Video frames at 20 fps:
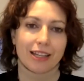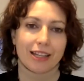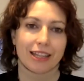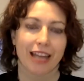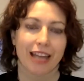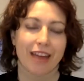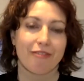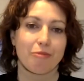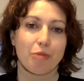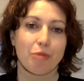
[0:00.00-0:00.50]

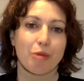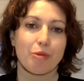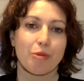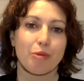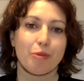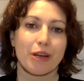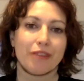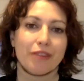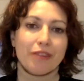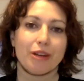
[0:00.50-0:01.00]
I remember
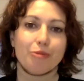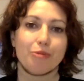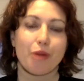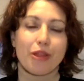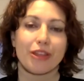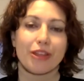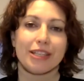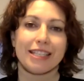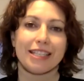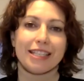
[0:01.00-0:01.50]
my
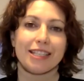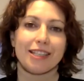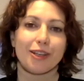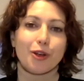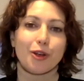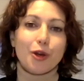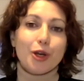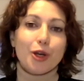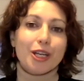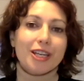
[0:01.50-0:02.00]
grandmother sitting in
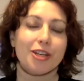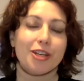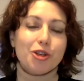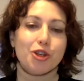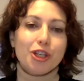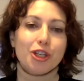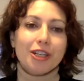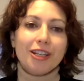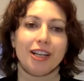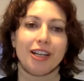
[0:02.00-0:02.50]
her
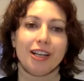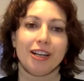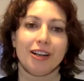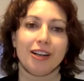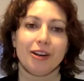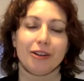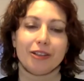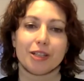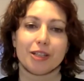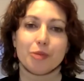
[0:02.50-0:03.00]
kitchen
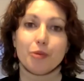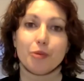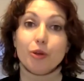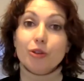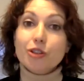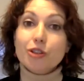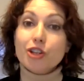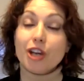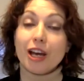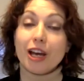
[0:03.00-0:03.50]
on a small
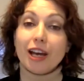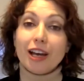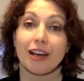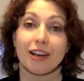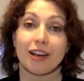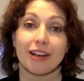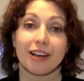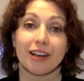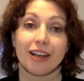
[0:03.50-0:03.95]
chair